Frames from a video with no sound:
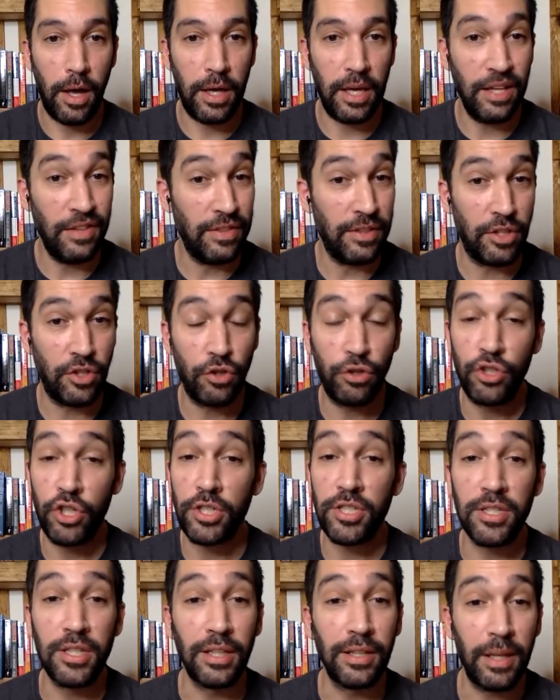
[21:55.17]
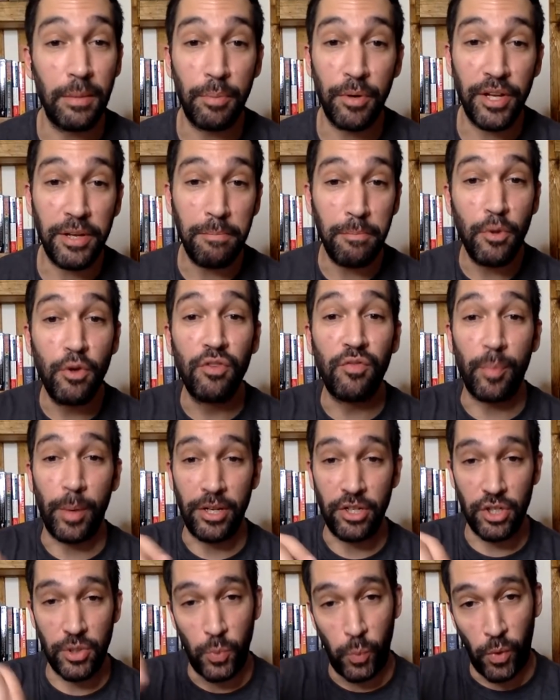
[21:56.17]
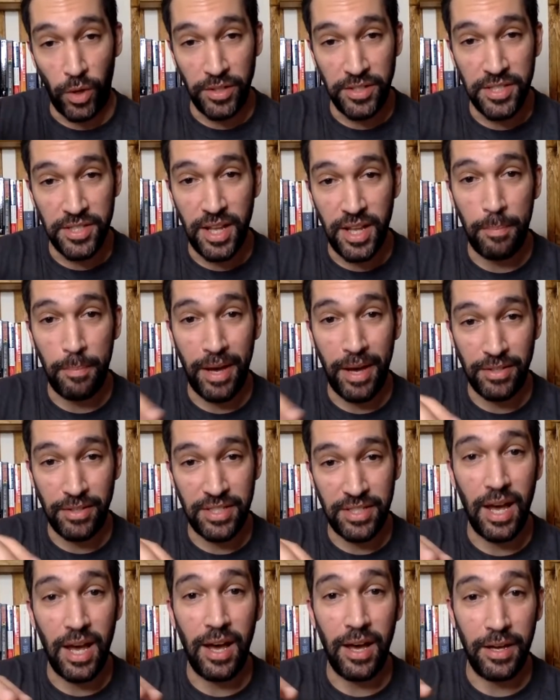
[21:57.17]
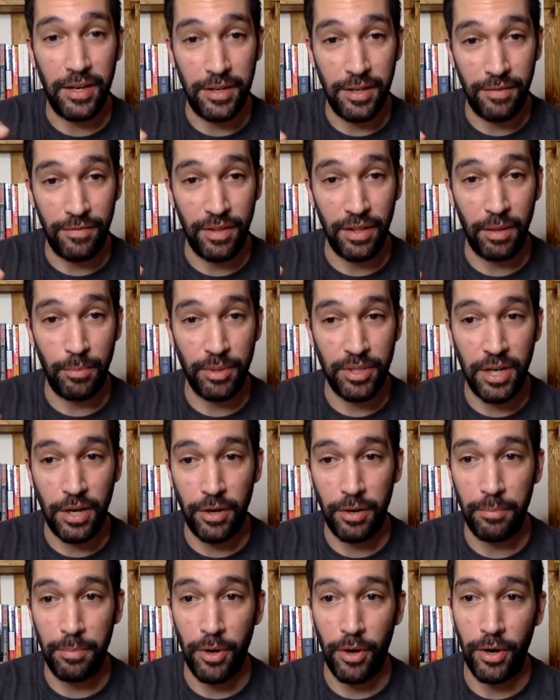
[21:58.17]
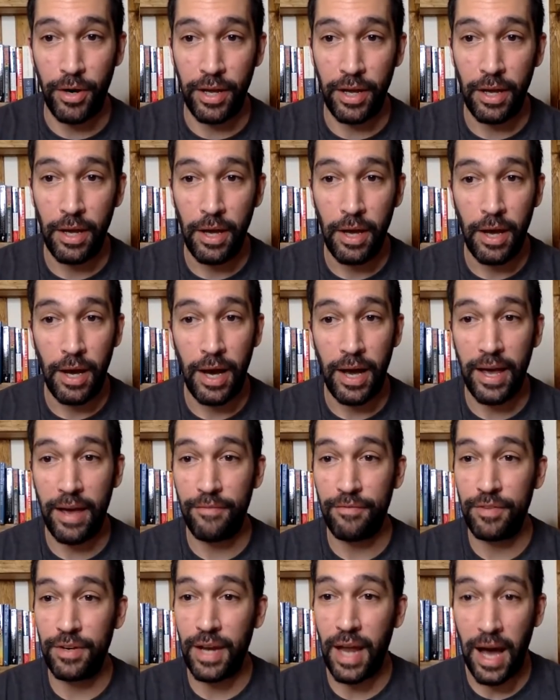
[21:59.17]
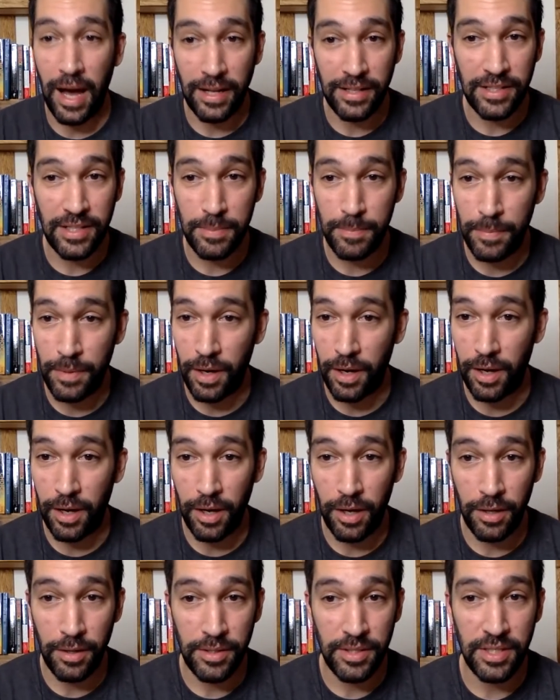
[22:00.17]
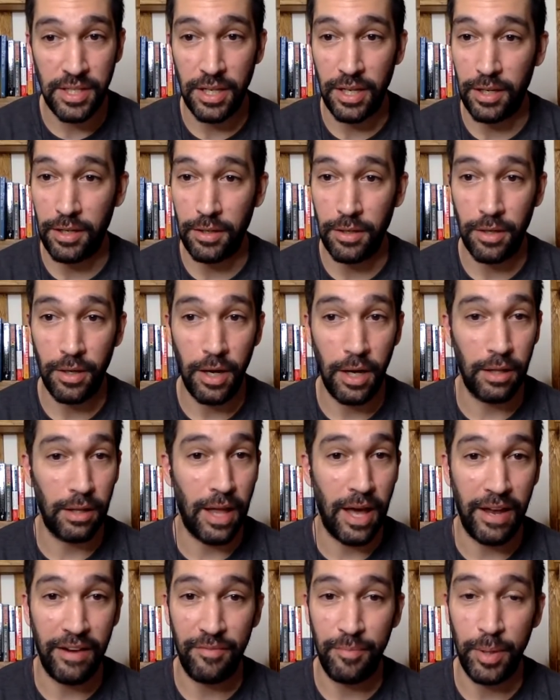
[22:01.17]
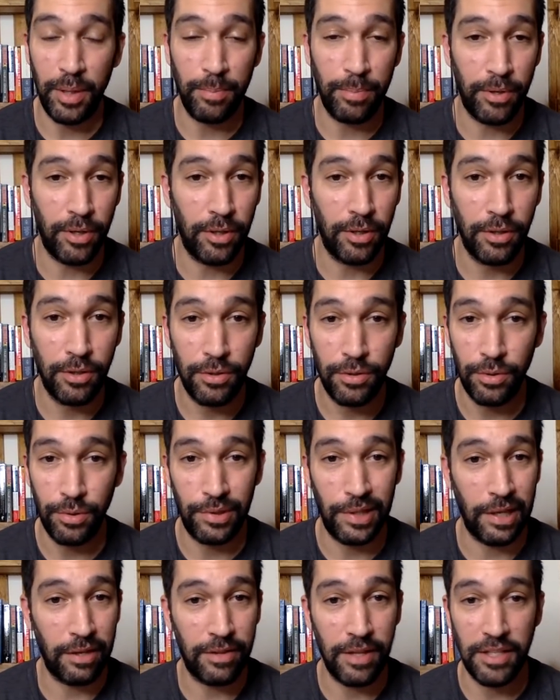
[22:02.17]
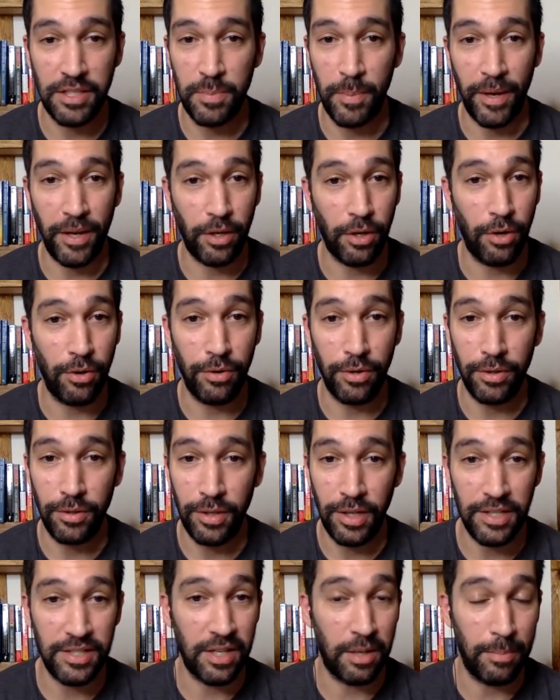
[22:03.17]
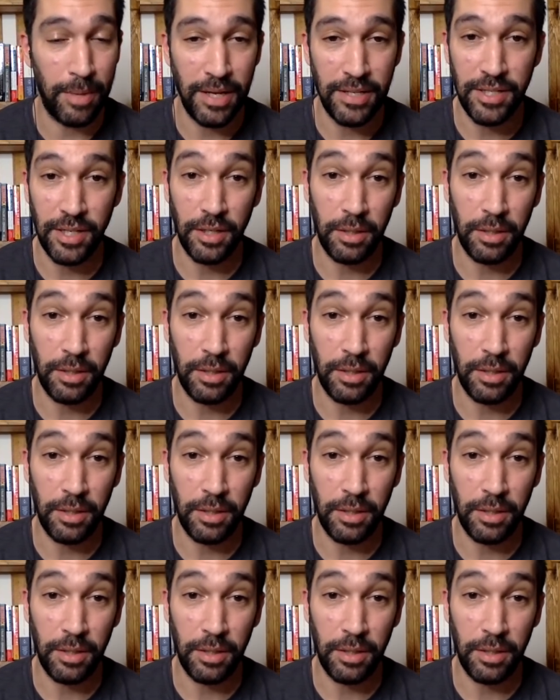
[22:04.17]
In just the liberty movement, just one step outside of the Libertarian Party, I have not seen a lot of people who think that Spike Cohen is an amazing